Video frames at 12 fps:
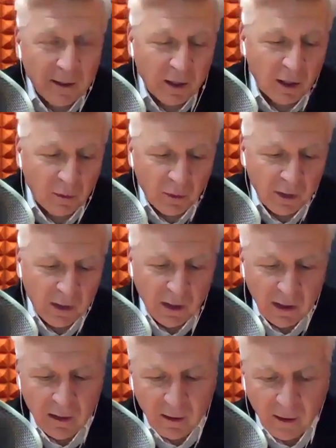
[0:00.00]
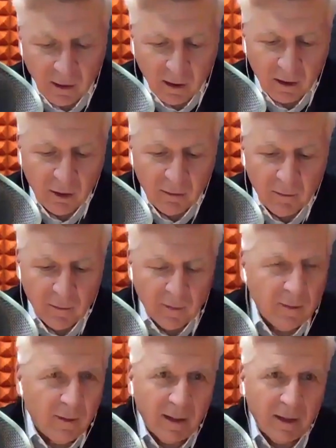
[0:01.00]
we need,
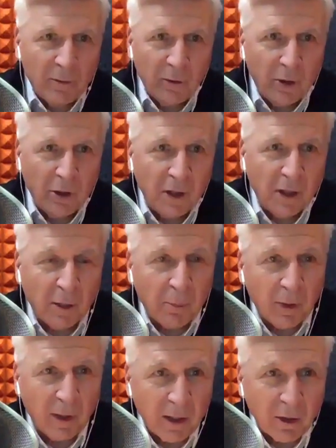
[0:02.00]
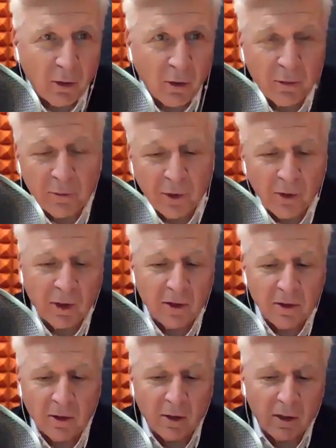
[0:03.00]
you can get political, you can
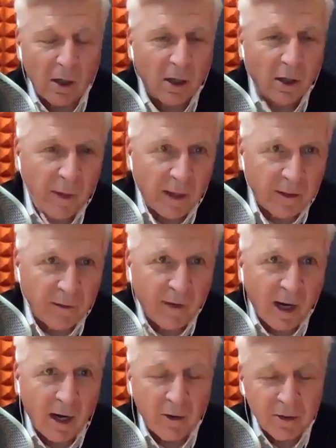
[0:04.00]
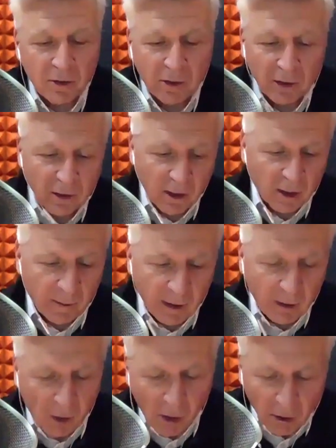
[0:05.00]
start talking about the virus, you can talk about
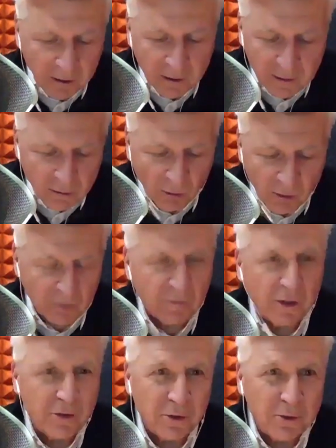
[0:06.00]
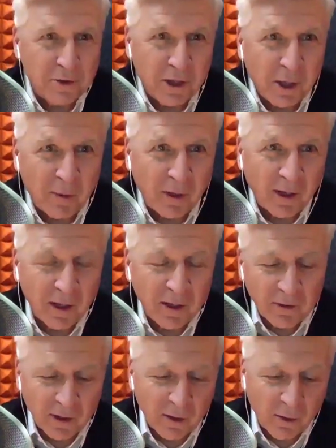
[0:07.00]
all sorts of issues to help our
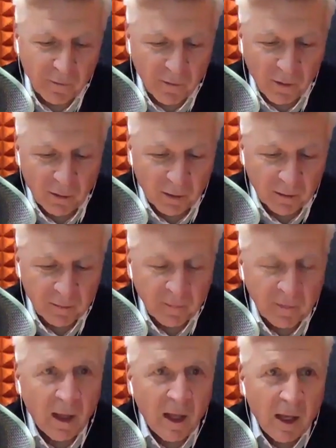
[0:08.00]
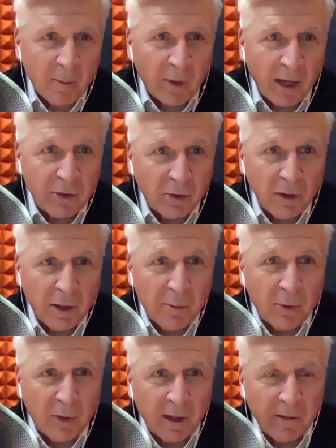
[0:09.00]
country going forward. But I truly
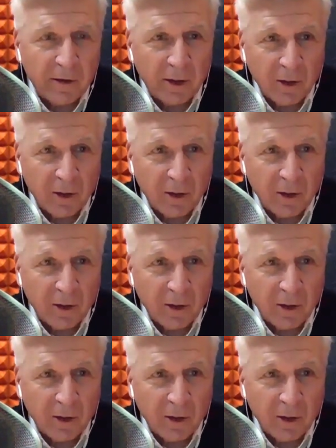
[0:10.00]
believe at the